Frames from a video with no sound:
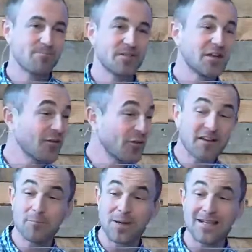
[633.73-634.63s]
You know, think
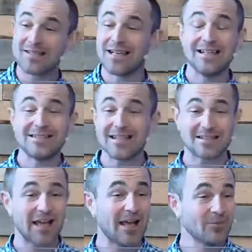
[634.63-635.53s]
of Peter. He did it
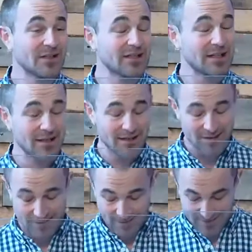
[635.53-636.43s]
to him, didn't he?
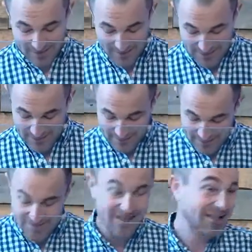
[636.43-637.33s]

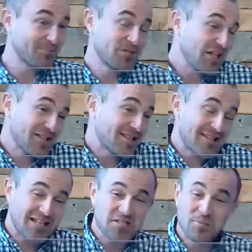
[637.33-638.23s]
It's like Jesus
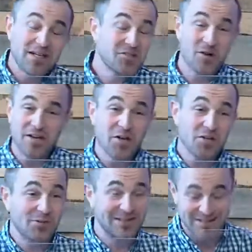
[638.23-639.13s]
said to Peter, I know
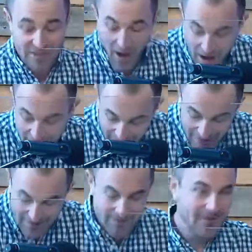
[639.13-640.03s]
you're a
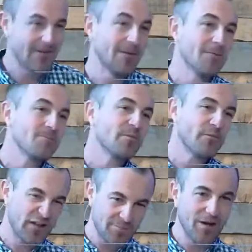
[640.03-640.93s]
denier.
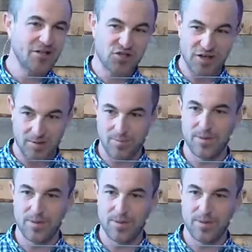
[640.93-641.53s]
Feed my sheep.